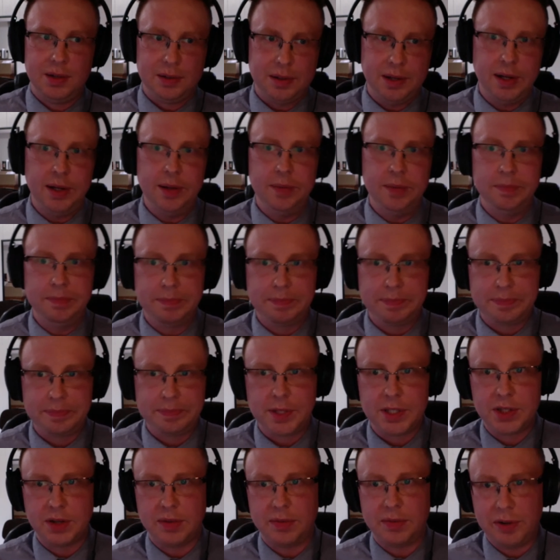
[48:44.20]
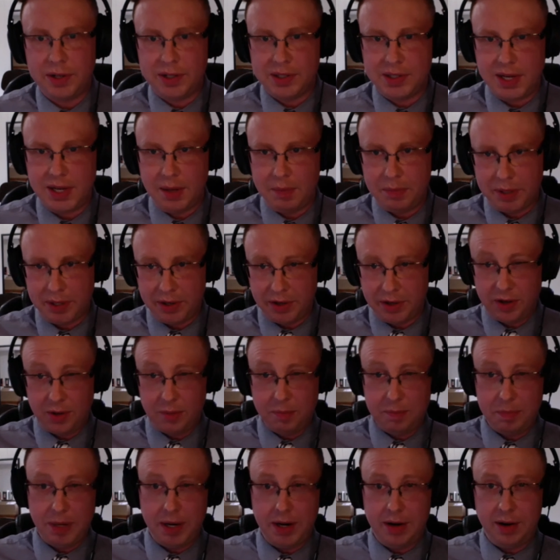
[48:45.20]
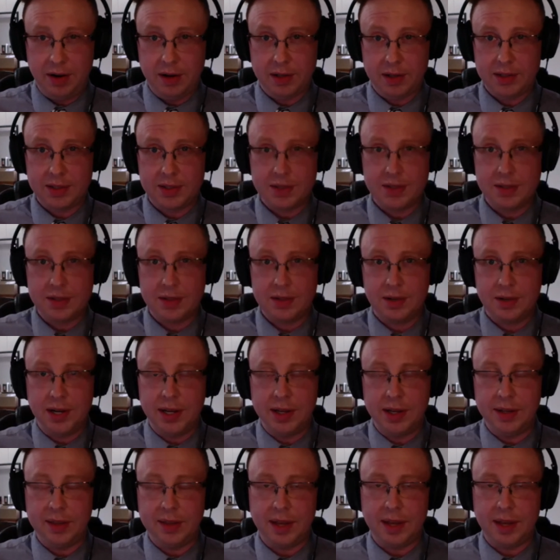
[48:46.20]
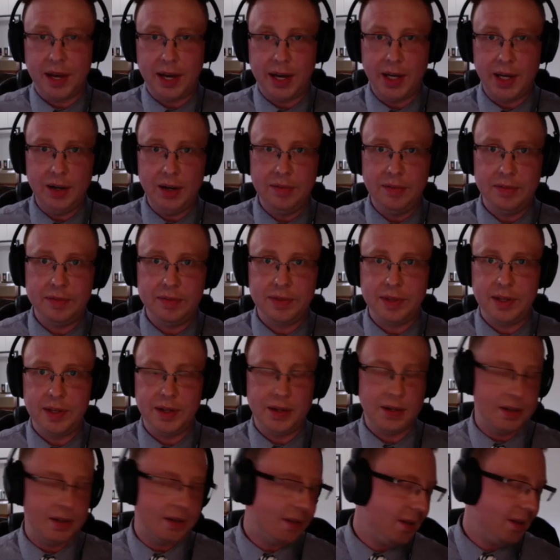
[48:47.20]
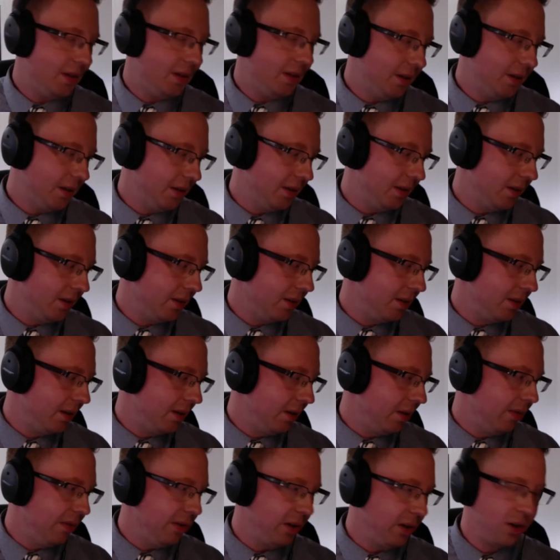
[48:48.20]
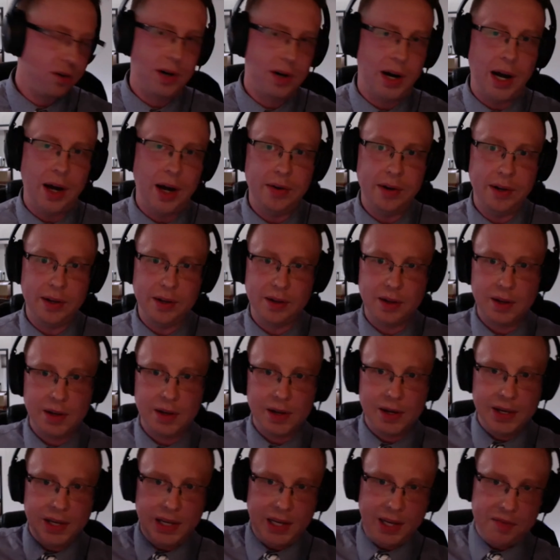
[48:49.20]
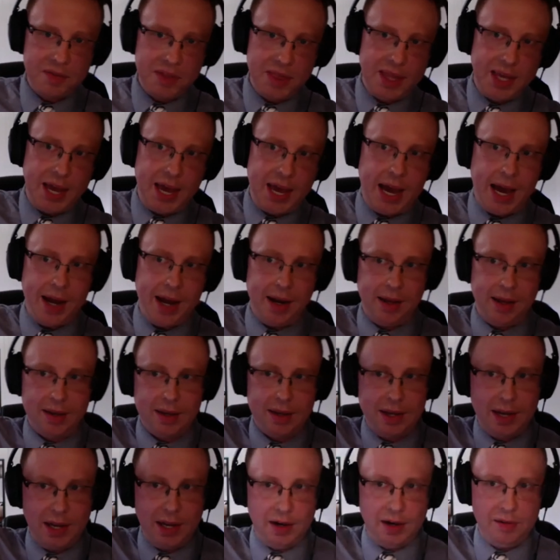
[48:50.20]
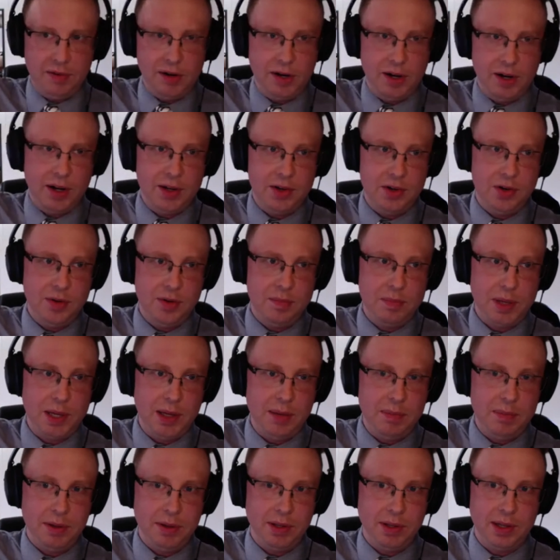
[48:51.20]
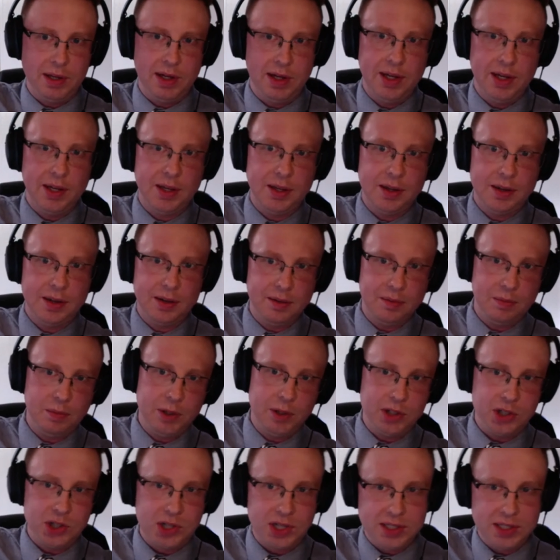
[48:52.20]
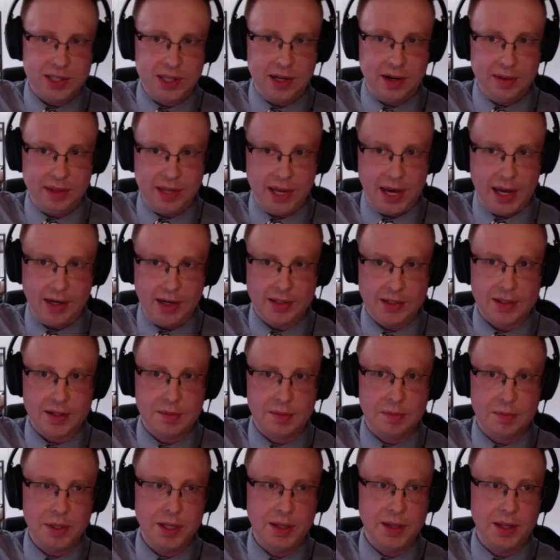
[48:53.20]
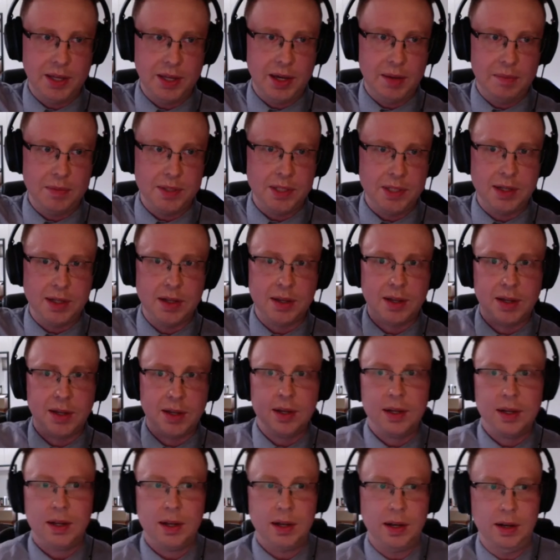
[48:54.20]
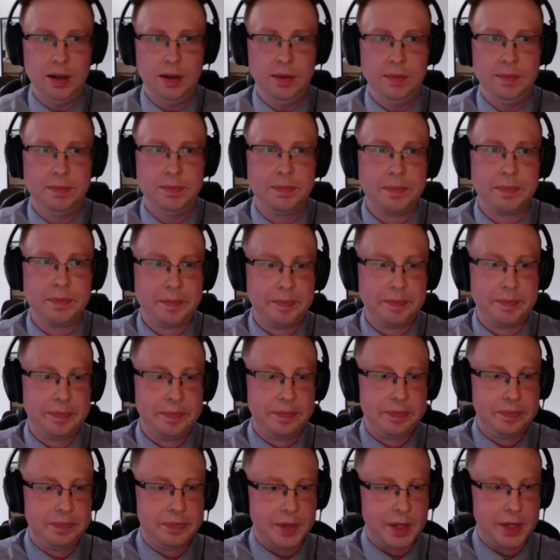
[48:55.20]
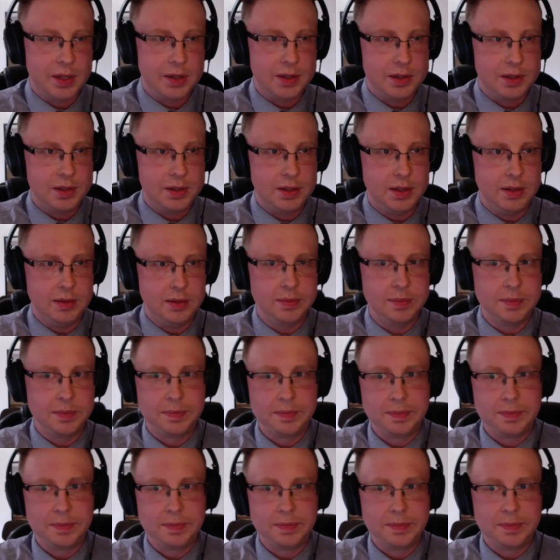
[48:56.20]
um, so, for example, in her barracks, at the height of the, the, the overcrowding, even the attic had over 100 people in it. And when she's there, the attic's completely empty. Um, so,